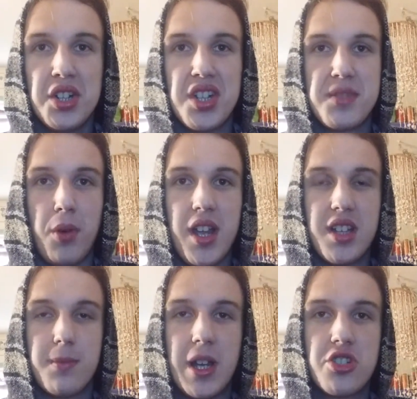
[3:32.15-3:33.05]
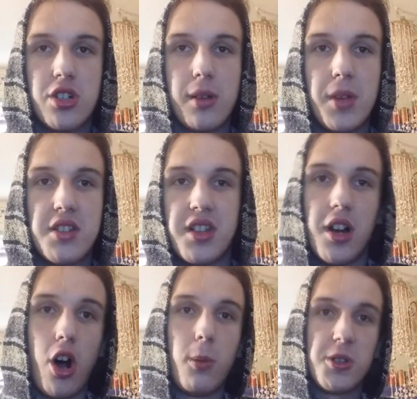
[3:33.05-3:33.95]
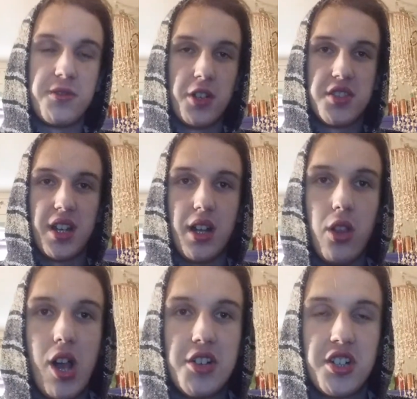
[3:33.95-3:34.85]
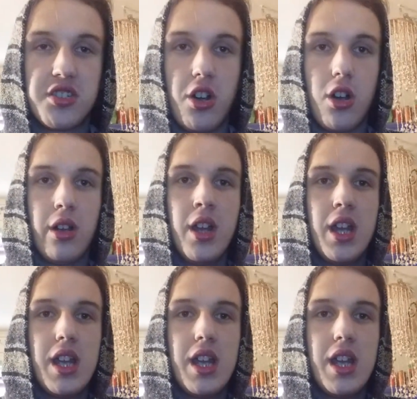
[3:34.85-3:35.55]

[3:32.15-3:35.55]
despite its mainstreamness, and it almost feels like a Logic song,